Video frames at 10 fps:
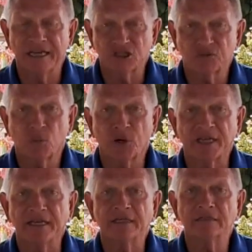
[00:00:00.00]
guests
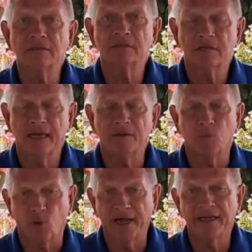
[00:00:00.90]
bring in a
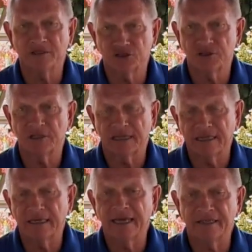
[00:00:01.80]
branch that
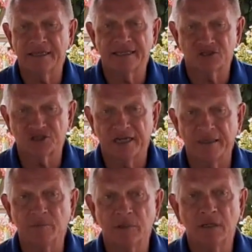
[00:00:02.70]
again had that
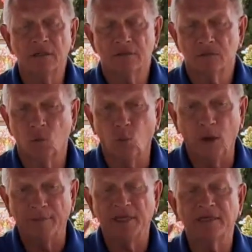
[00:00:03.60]
same
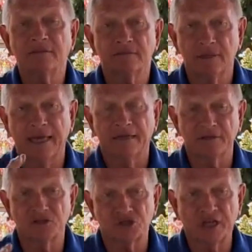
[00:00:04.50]
webbing
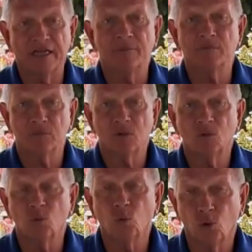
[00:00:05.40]
and the same
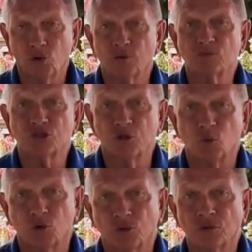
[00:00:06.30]
worms that
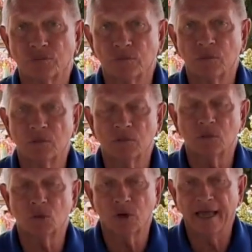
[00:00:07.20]
were
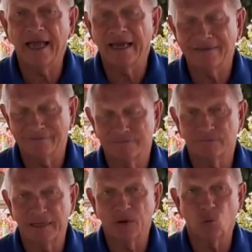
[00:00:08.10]

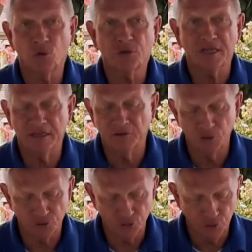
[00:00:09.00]
at work in
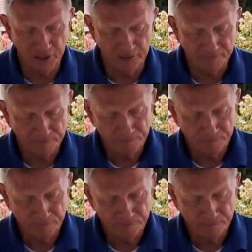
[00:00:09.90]
their tree.